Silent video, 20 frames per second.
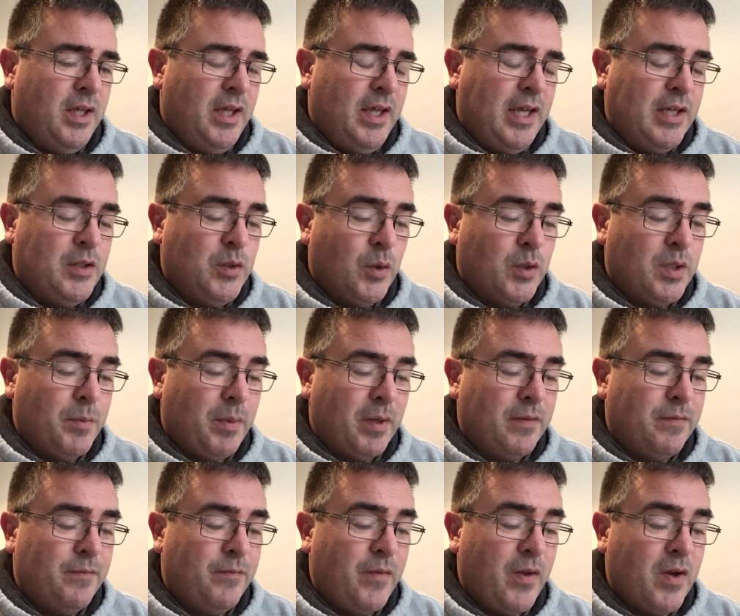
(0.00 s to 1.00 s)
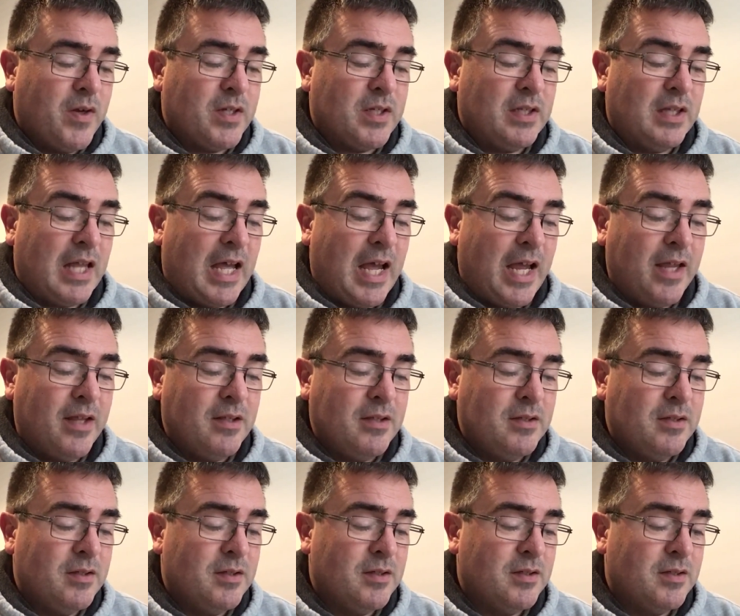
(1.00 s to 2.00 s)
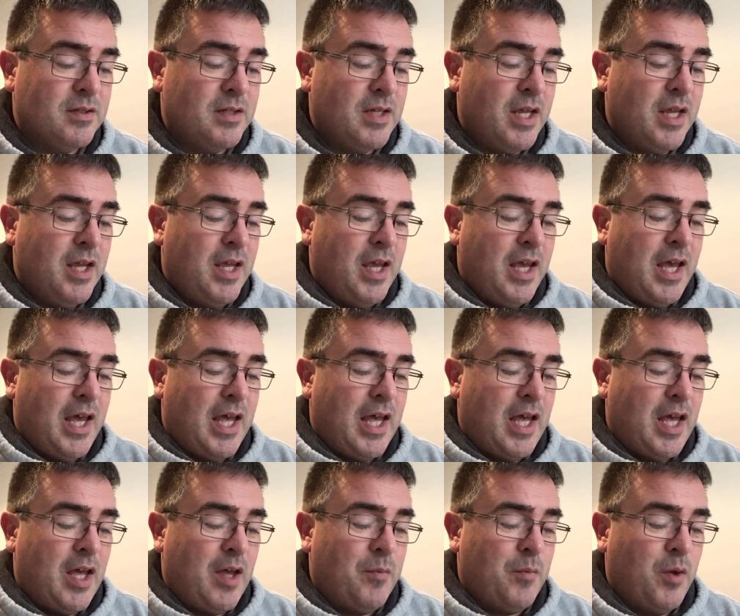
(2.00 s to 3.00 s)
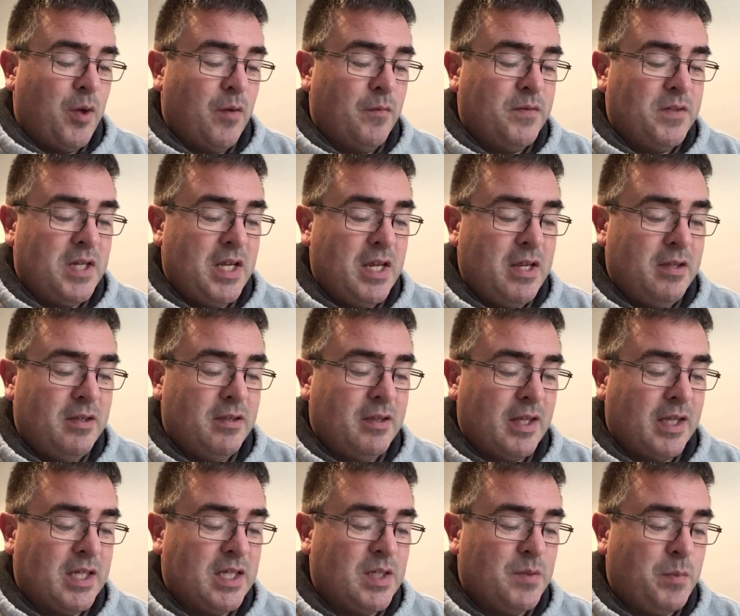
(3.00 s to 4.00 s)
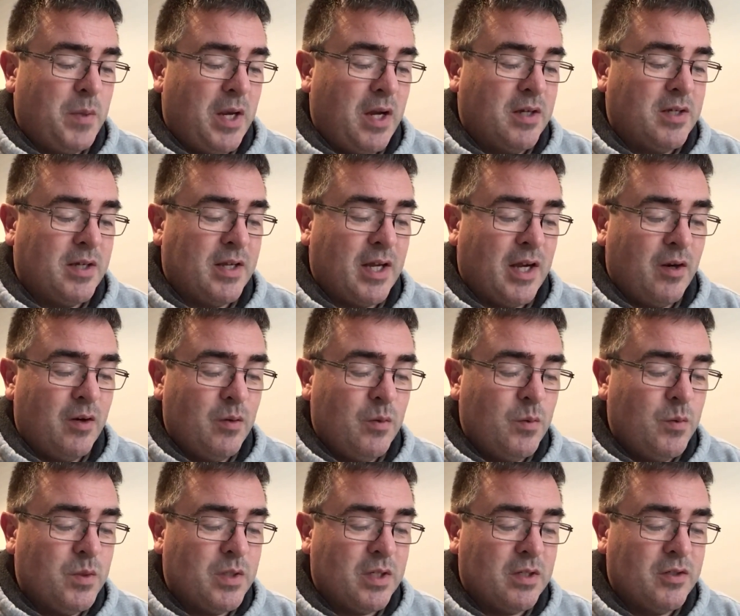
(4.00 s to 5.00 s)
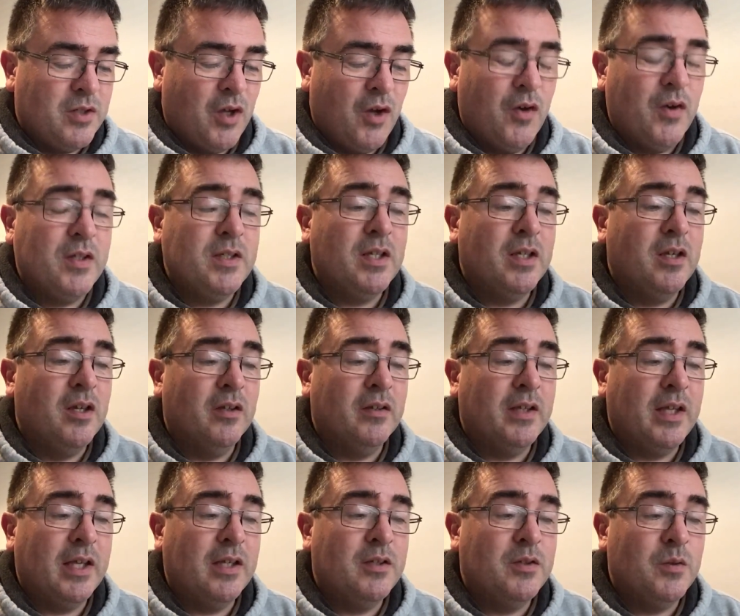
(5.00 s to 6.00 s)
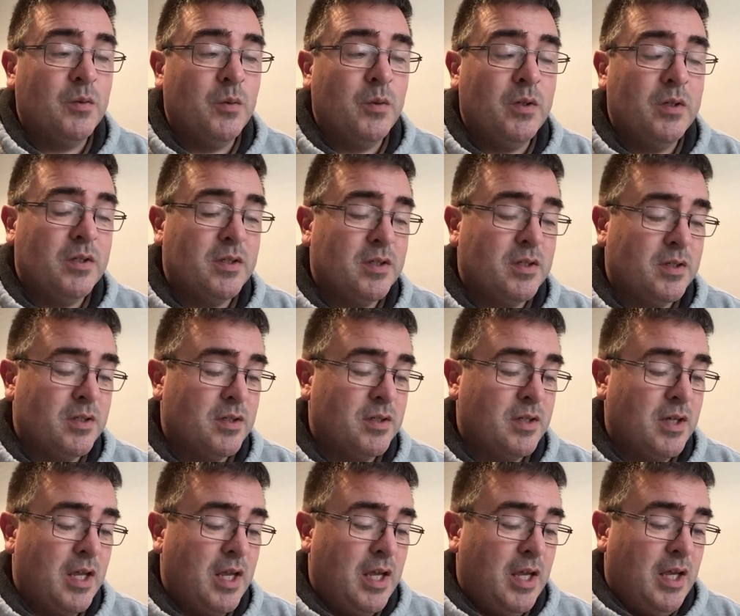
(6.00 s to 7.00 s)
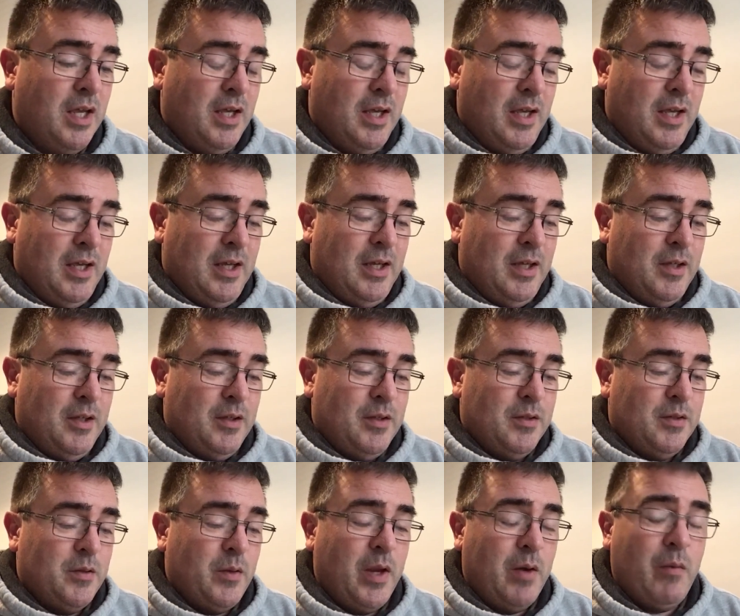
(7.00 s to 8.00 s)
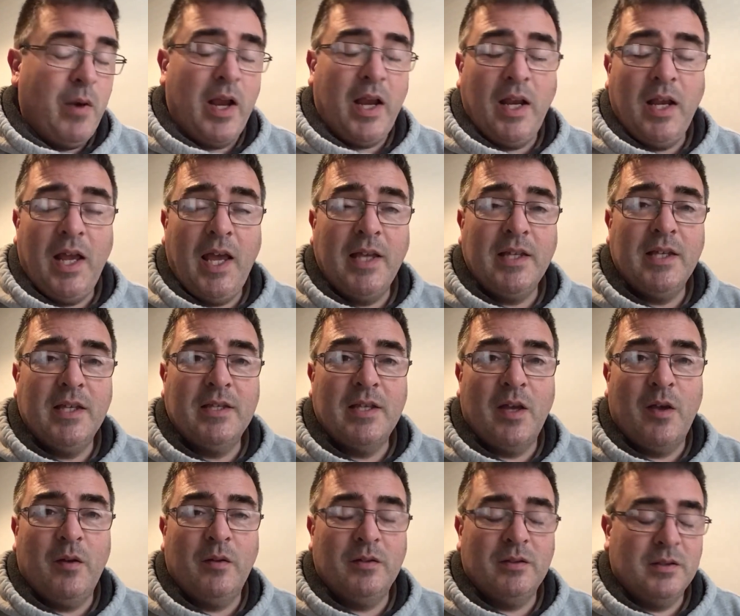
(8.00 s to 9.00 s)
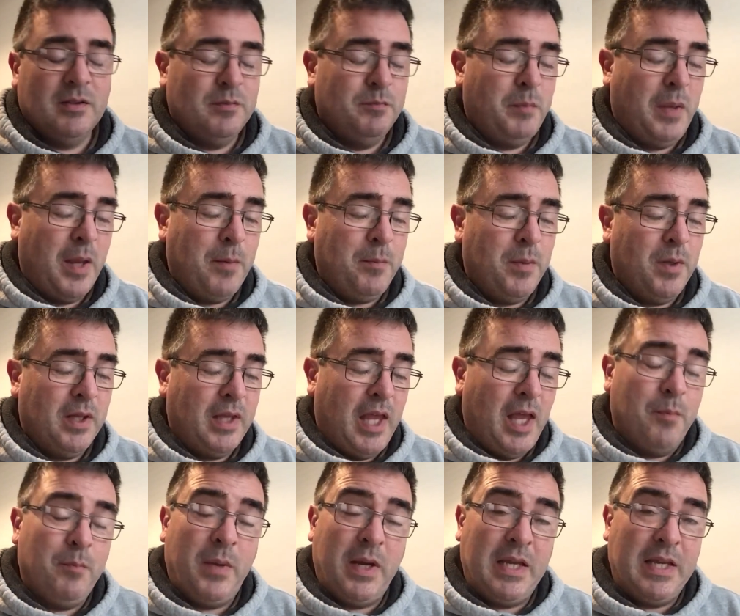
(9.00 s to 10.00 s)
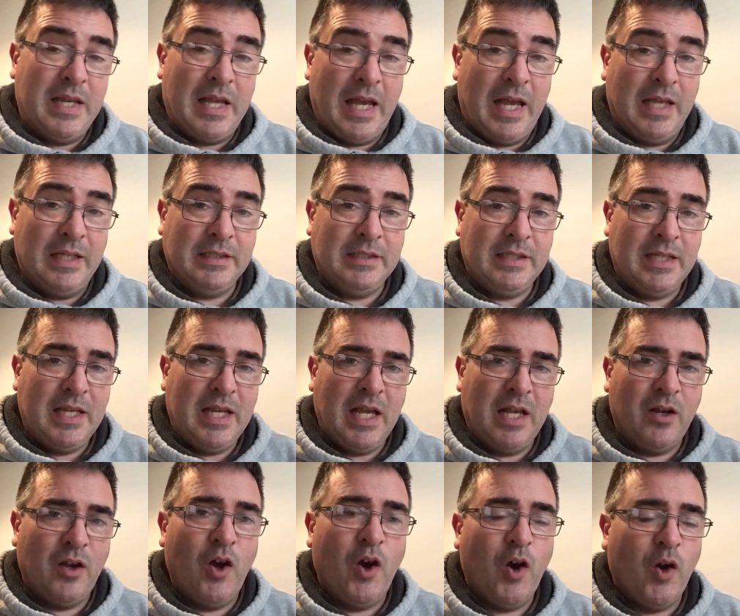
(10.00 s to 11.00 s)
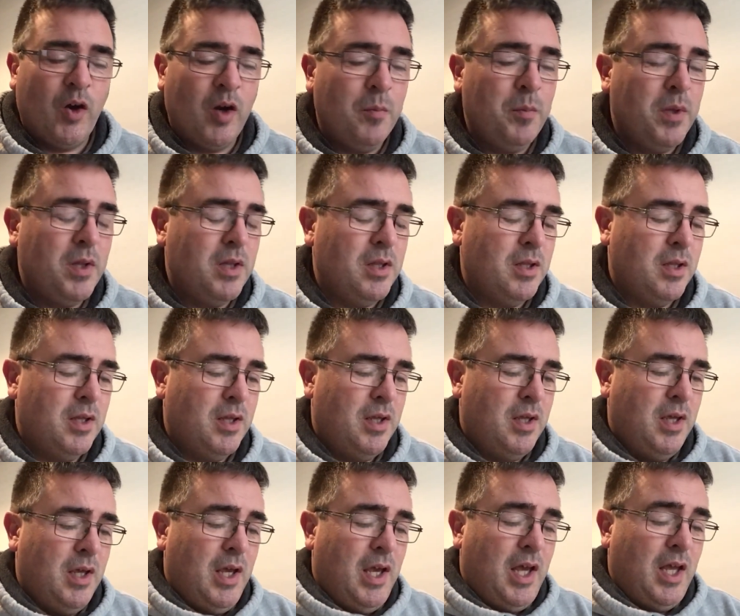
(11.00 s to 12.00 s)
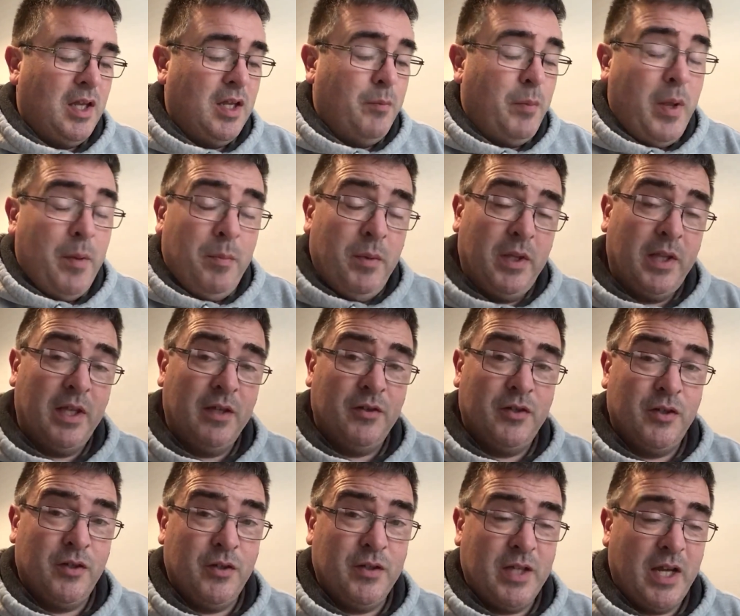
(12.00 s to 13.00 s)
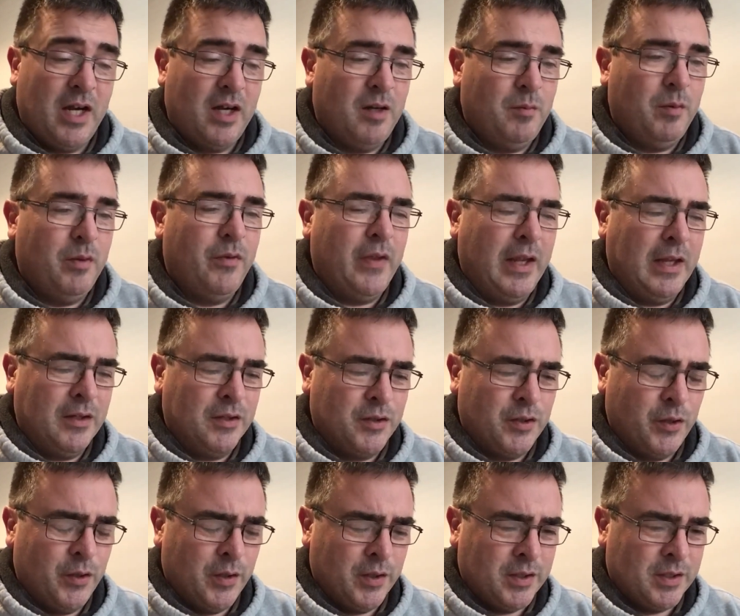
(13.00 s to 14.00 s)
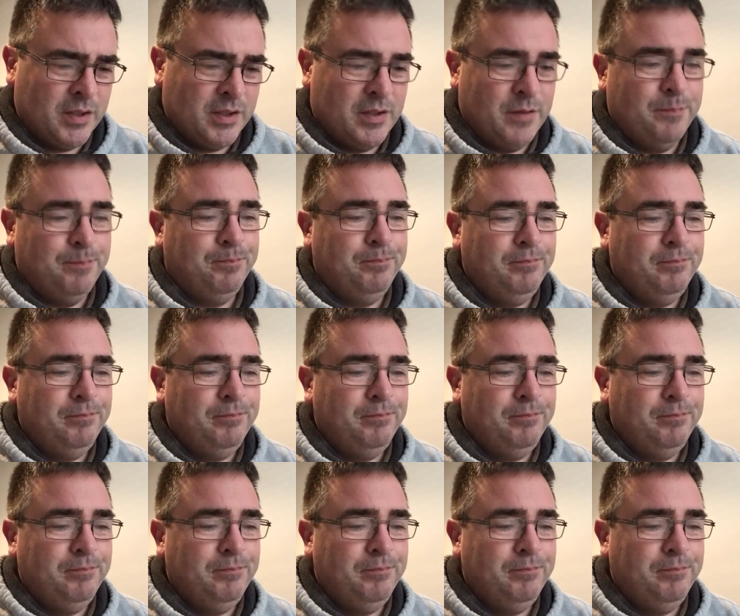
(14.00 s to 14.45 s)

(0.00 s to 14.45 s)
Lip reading: He talks about fierce lions who have teeth like spears and arrows and tongues that cut like swords. So he recognises that people can be nasty and horrible, and that people can do terrible things to us.